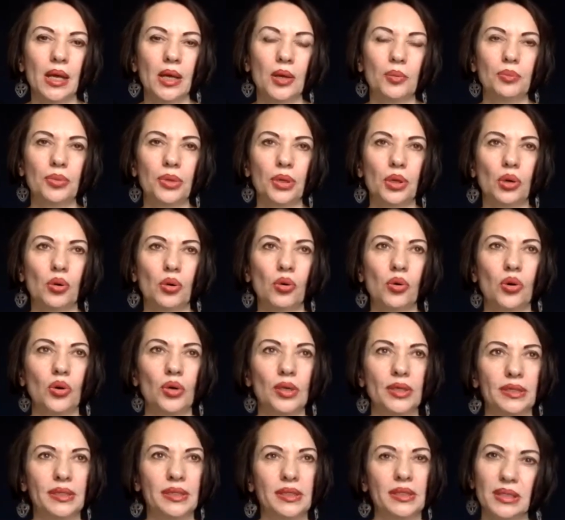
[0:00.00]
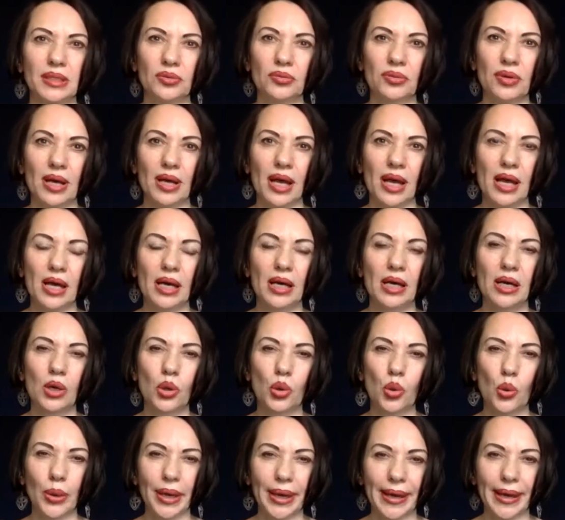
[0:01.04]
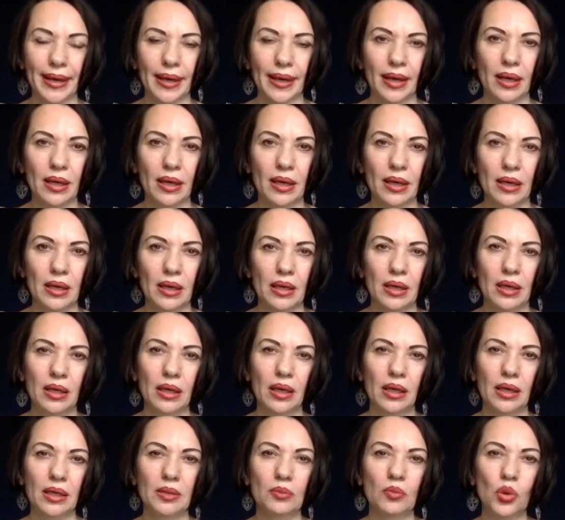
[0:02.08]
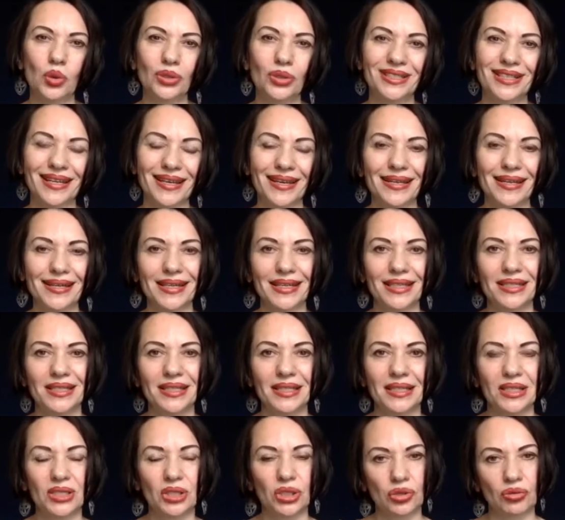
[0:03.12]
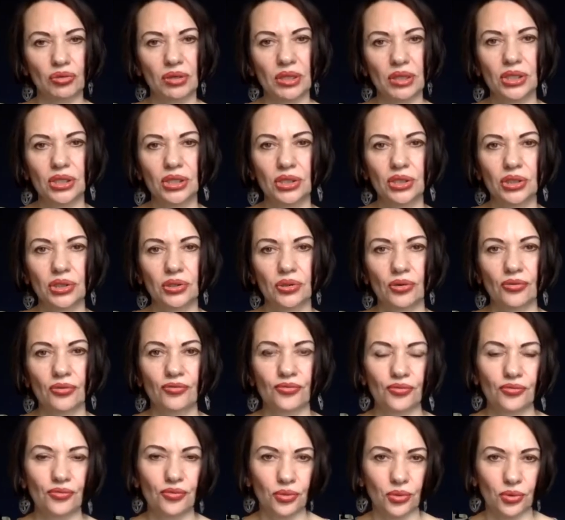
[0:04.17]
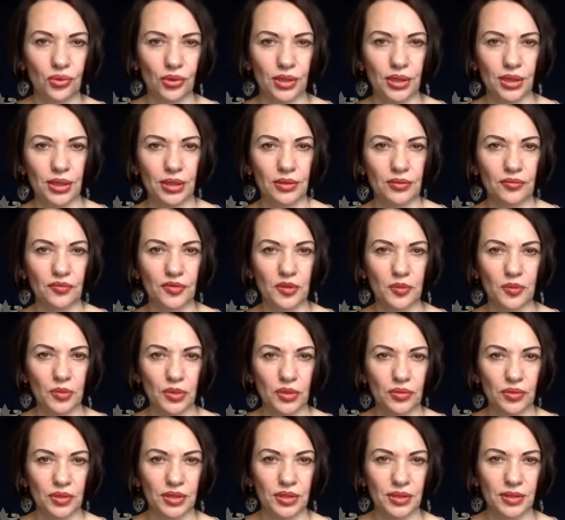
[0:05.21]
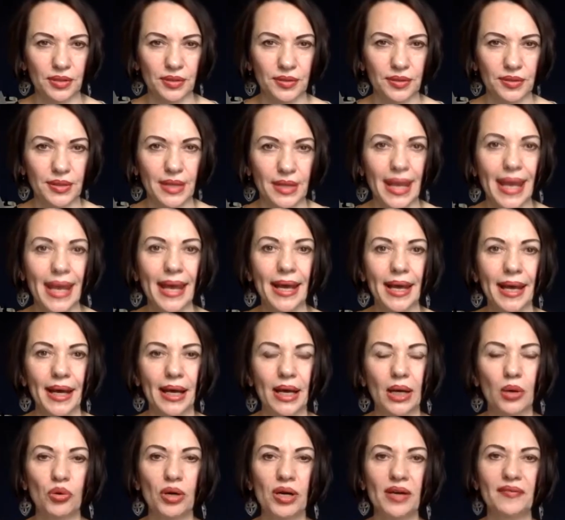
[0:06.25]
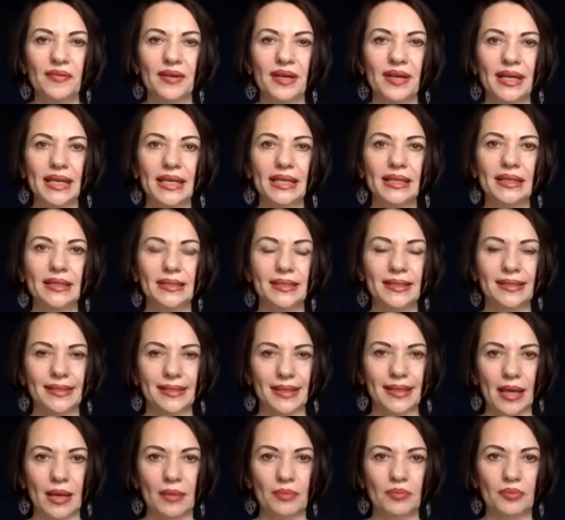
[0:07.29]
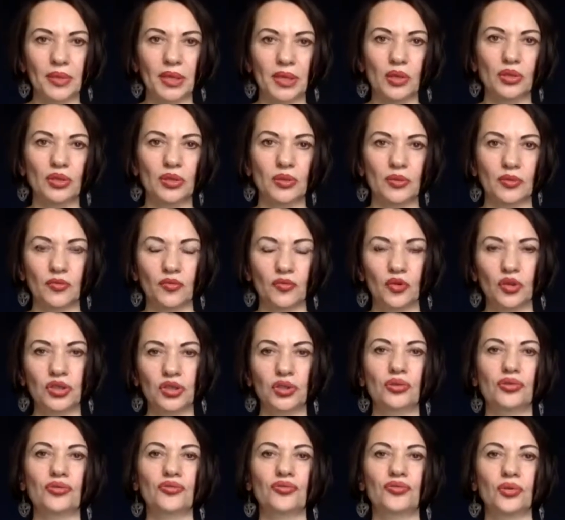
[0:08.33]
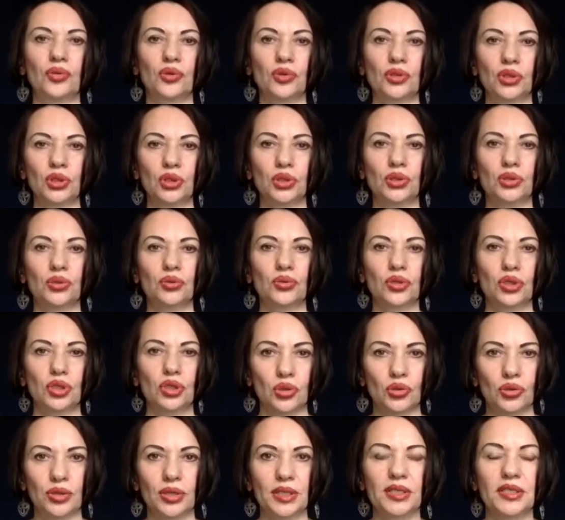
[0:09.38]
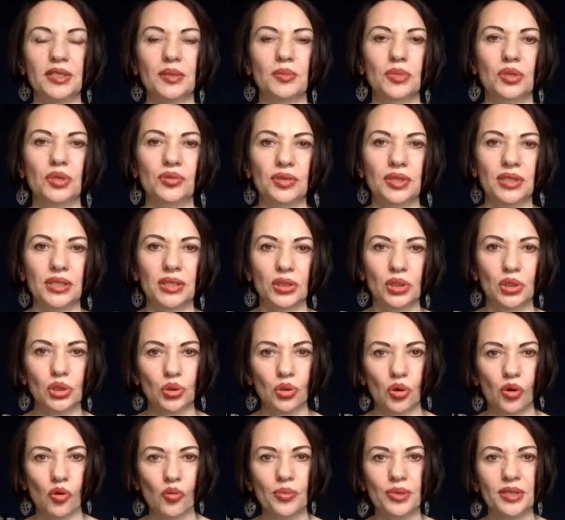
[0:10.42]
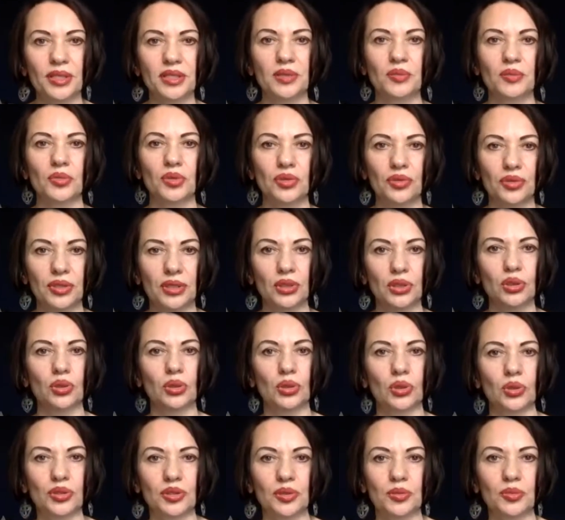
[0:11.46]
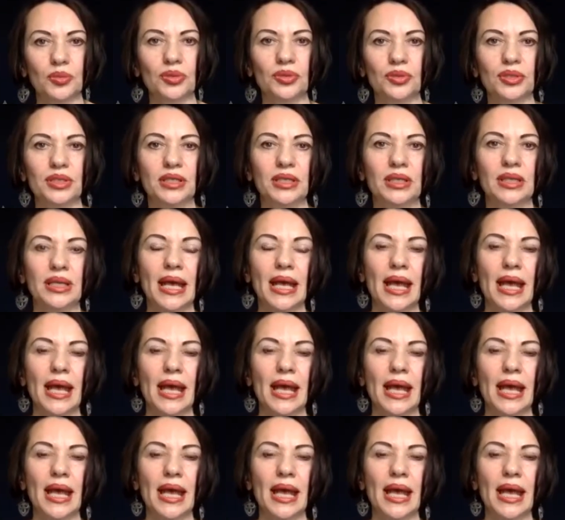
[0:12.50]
because there are quicker and more targeted strategy of working with meridians. However, in some, because what you're referring to, stroking the meridians to open the meridian, to close the meridian,